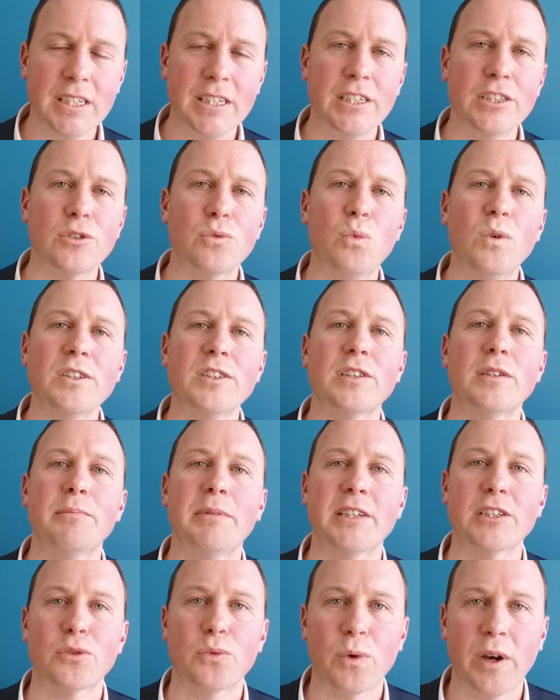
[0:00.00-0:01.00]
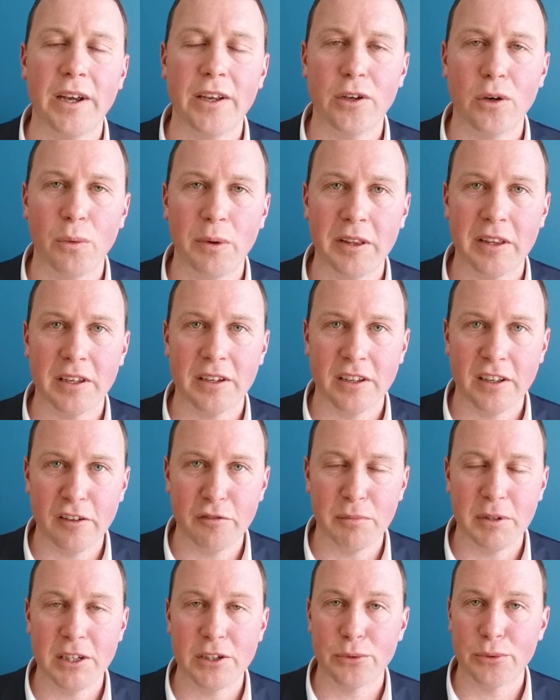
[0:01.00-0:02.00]
is, what's the best rate you're willing to
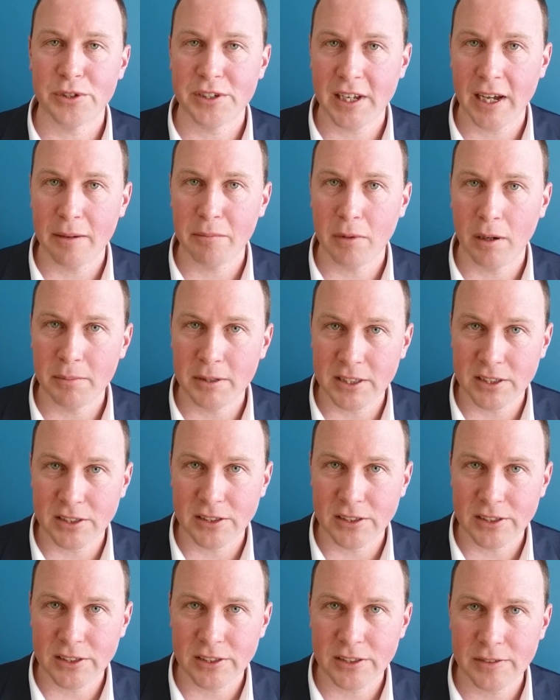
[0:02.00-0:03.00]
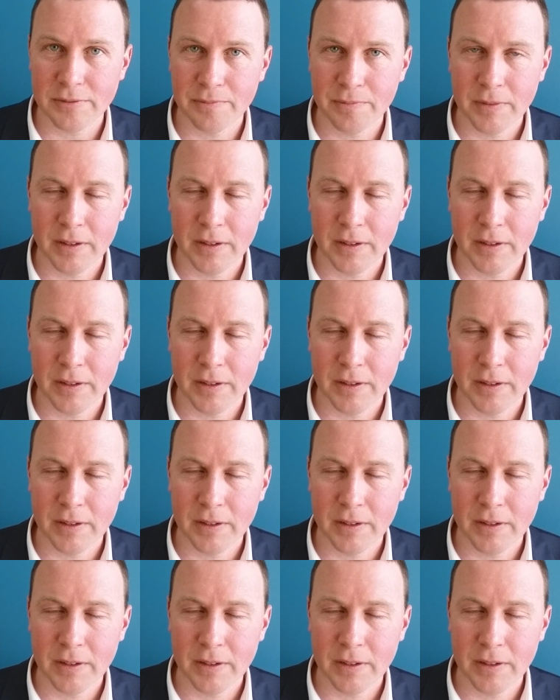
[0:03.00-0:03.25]
give me to retain my business?